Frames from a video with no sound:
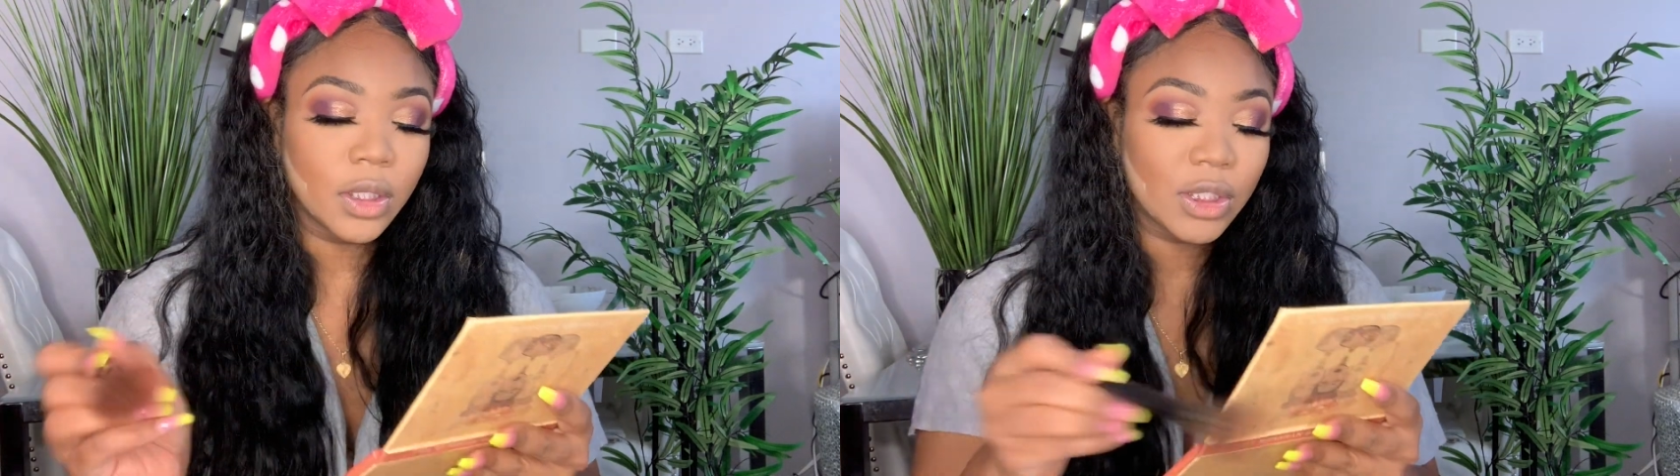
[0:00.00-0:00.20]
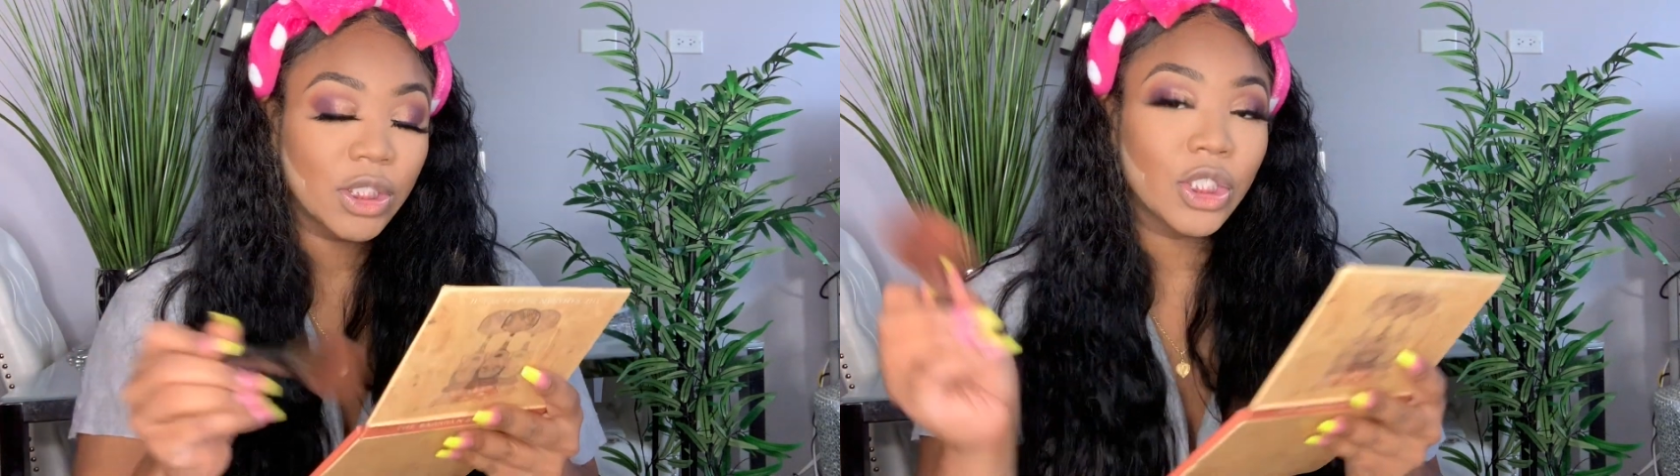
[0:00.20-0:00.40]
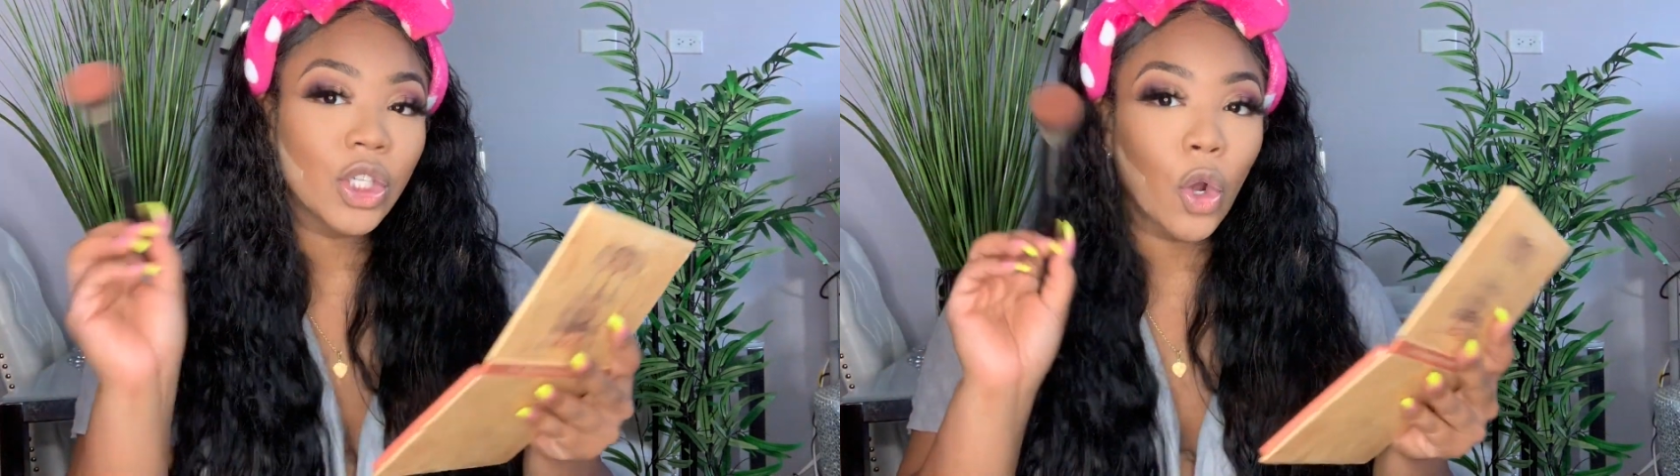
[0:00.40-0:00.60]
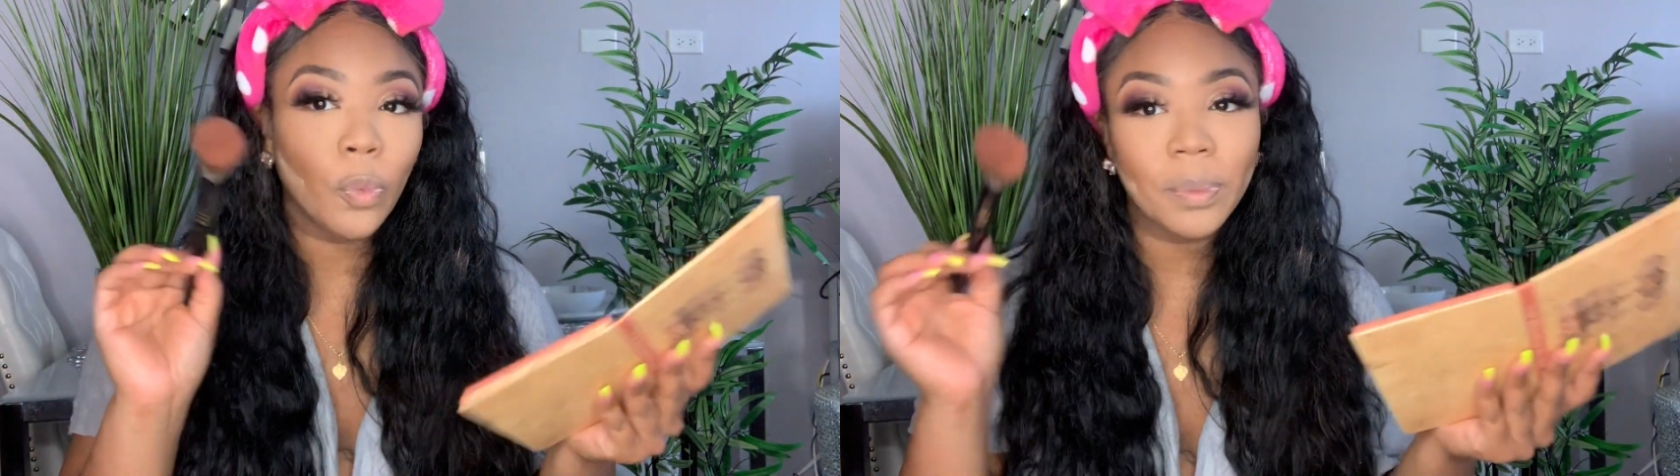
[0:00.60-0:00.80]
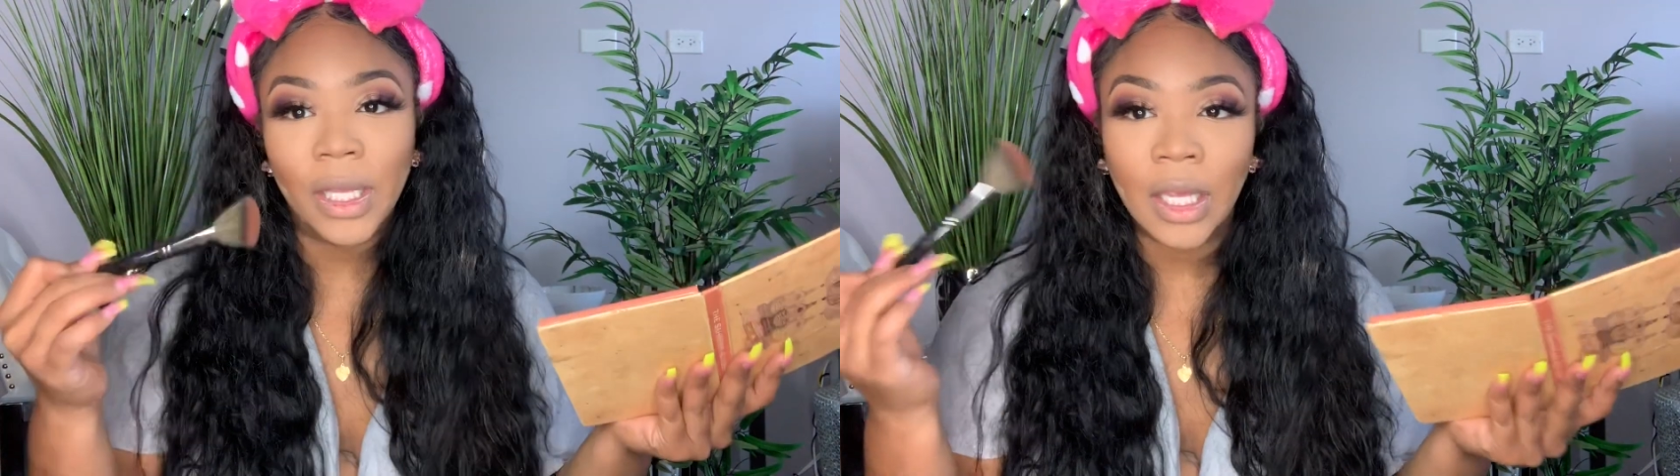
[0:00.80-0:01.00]

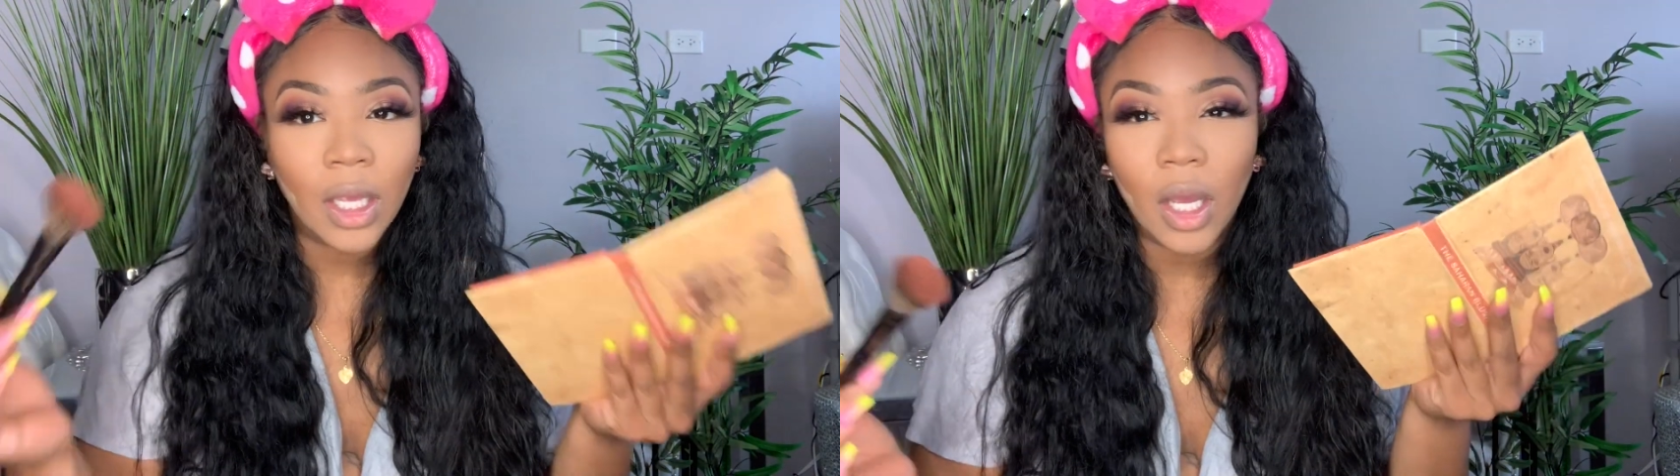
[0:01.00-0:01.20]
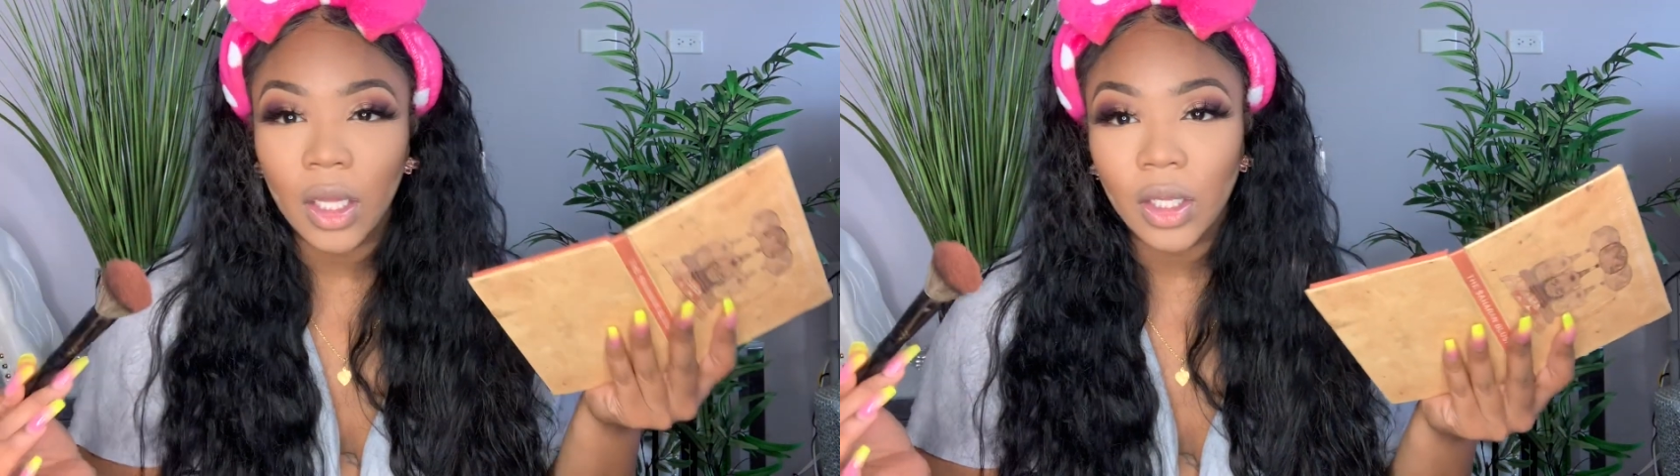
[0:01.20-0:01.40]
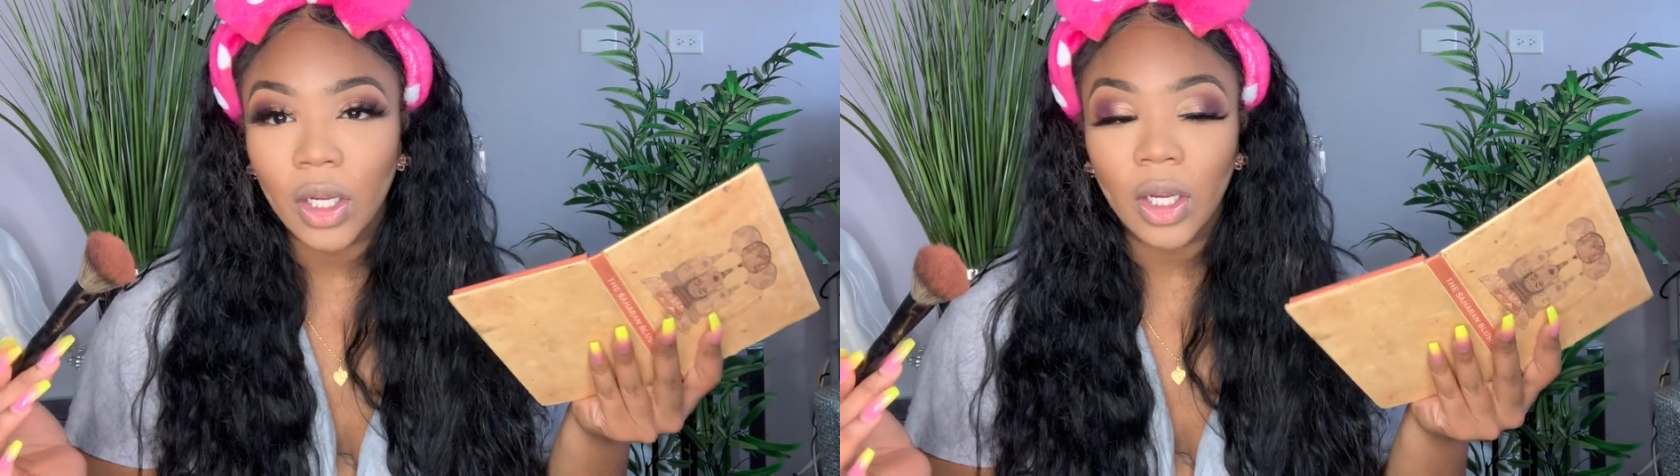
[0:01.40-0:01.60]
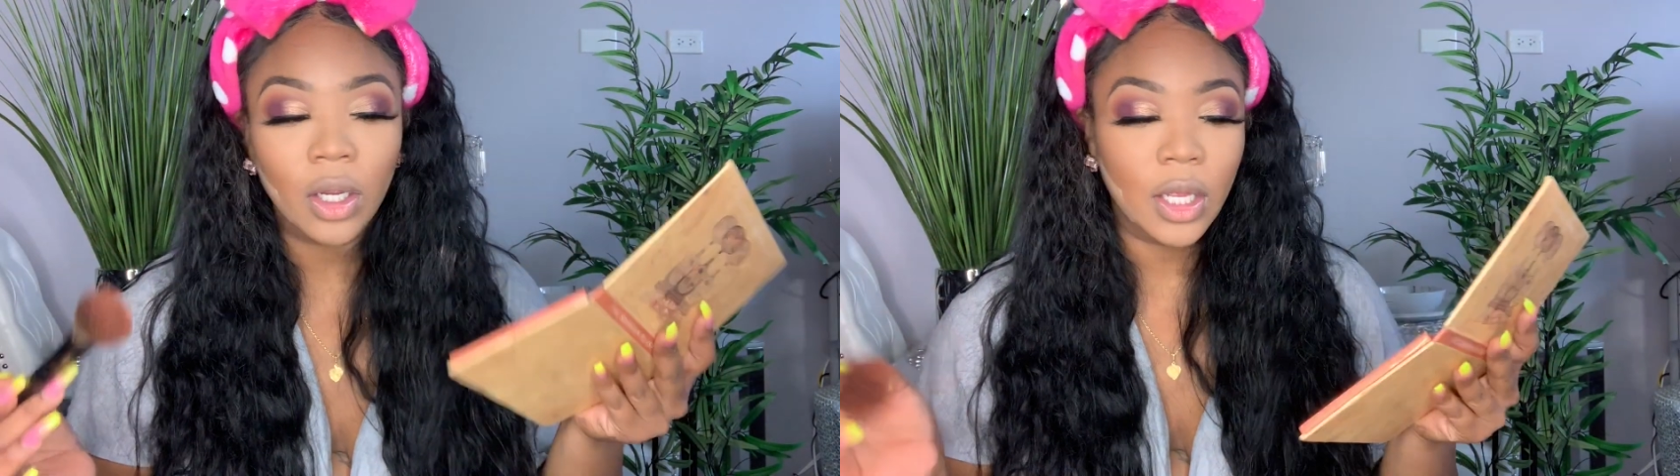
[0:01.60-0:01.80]
sculpting color,